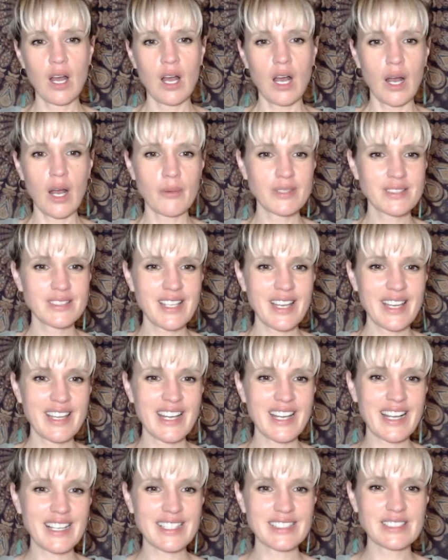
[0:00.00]
I would say
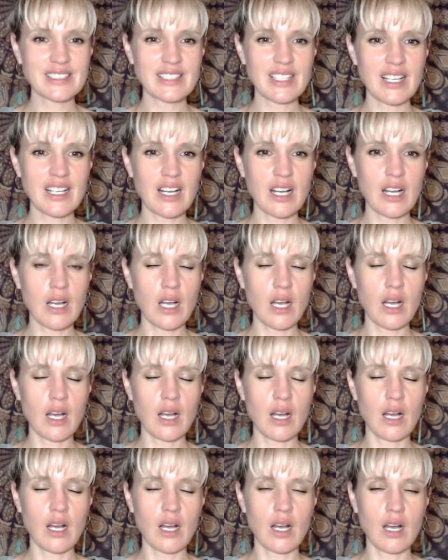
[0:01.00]
as
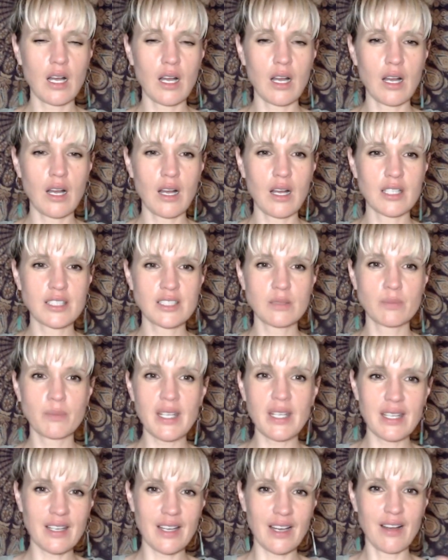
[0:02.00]
a
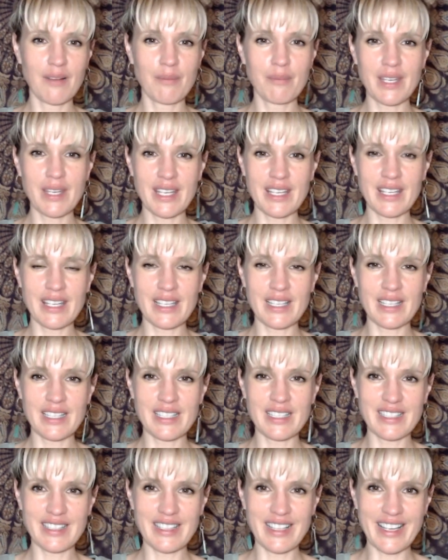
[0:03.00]
speaker, me,
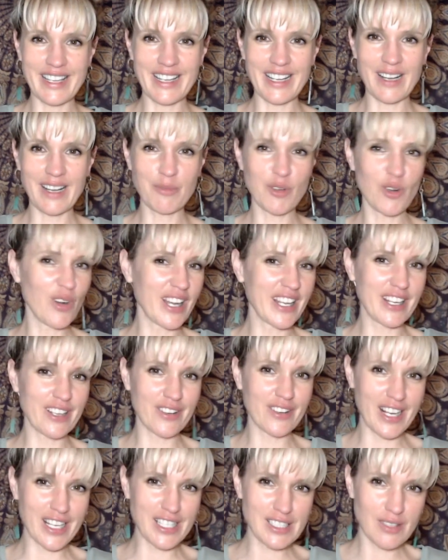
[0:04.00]
like I'm quite
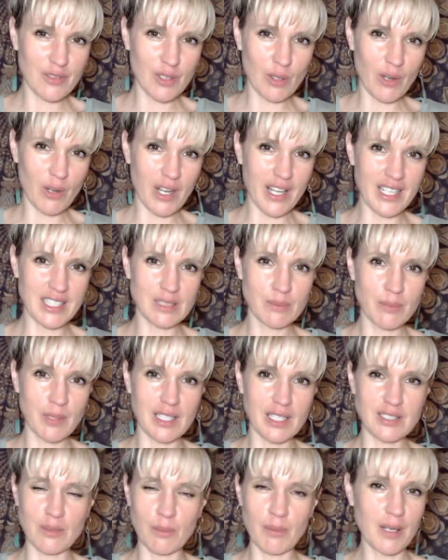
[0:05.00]
creative the way I speak,
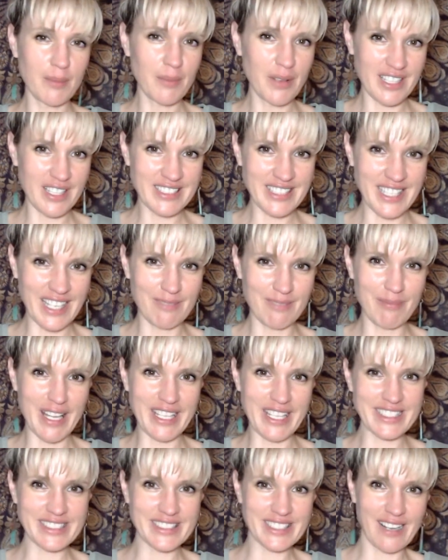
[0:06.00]
so maybe I make
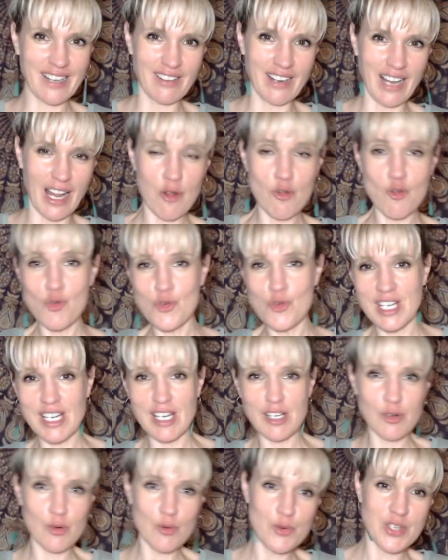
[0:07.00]
it sound like
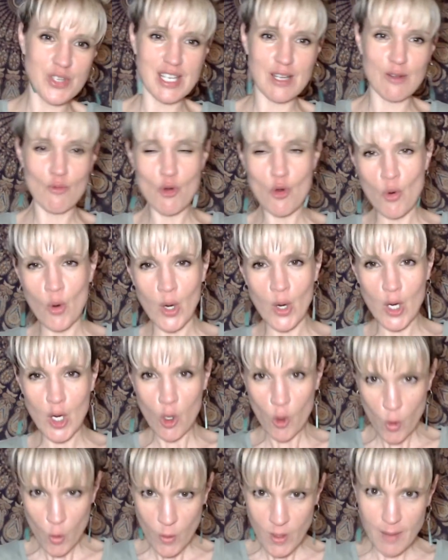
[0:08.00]
ooty tooty woohee
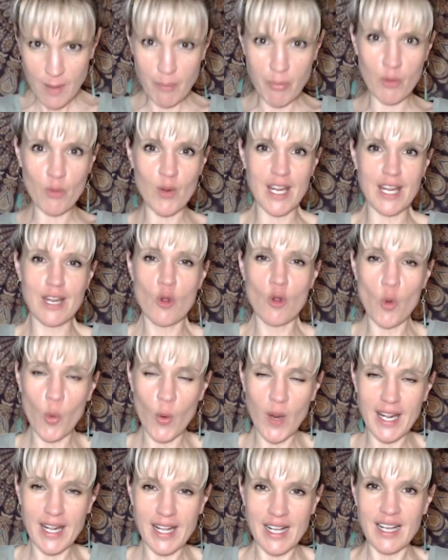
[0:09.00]
hooey boohee
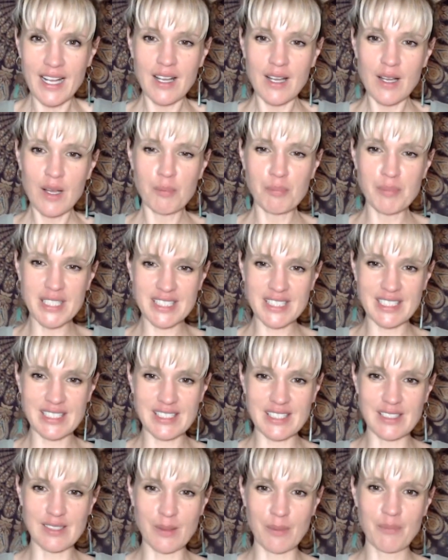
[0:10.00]
hooey
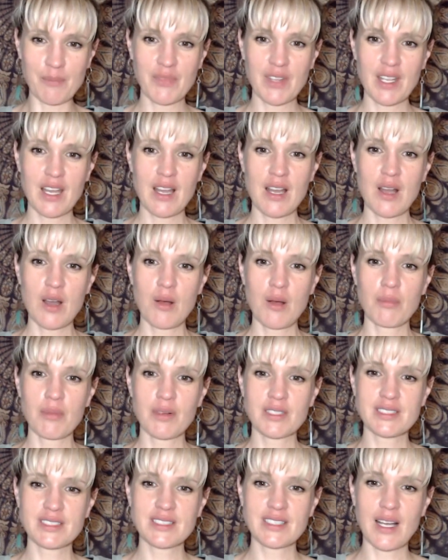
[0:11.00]
mysticism, but